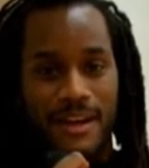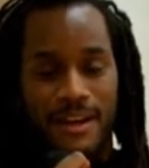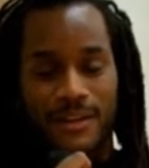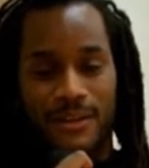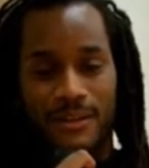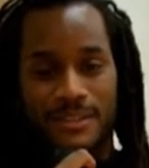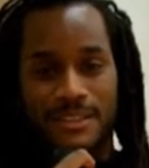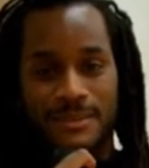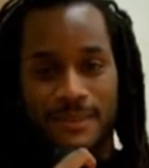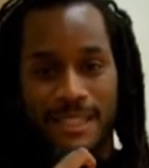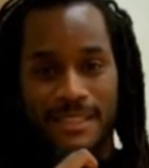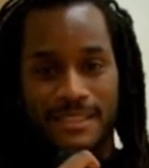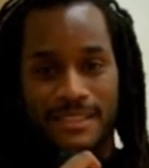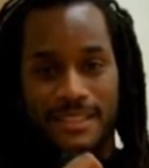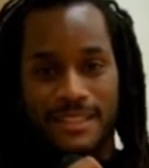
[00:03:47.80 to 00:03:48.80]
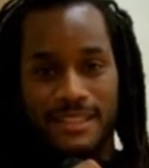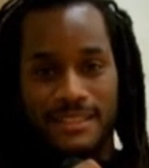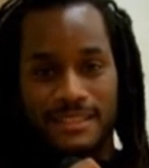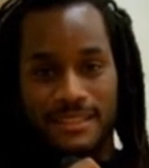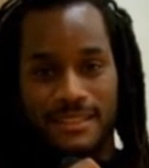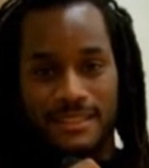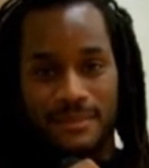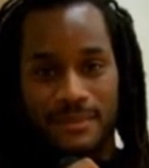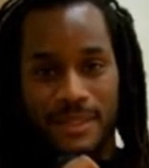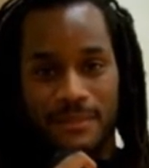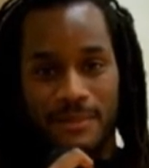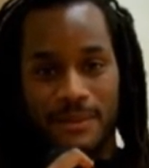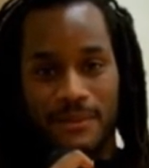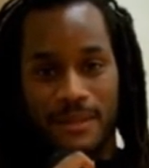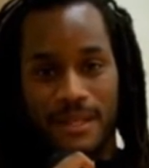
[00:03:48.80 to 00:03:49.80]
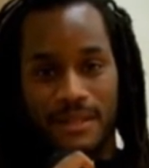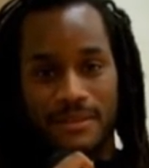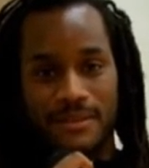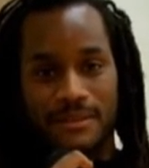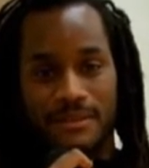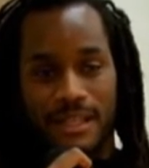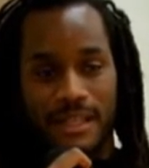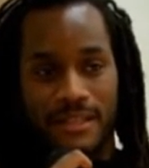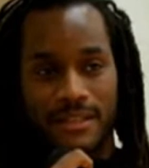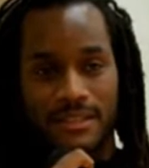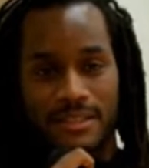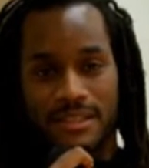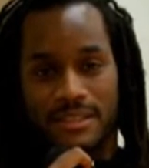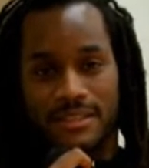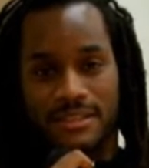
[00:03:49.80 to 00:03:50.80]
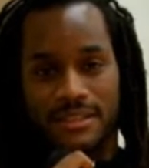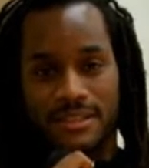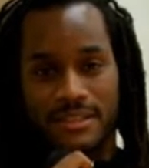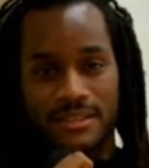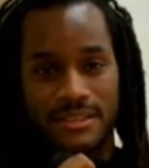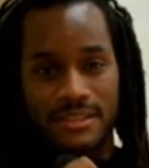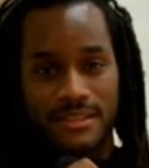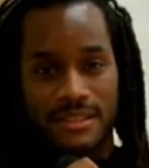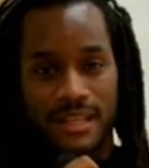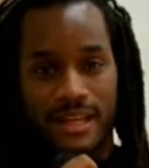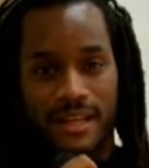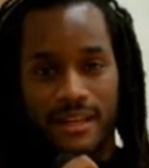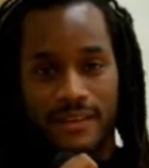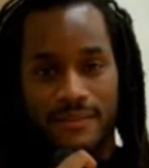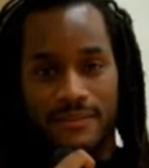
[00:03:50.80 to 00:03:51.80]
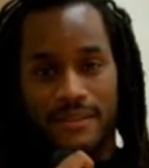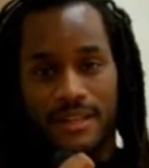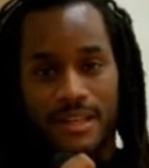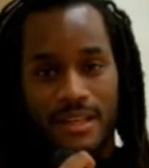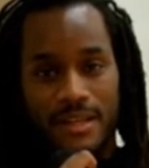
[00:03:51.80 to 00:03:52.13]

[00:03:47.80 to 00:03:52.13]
Coaches make it easy. People around them, our teachers, staff,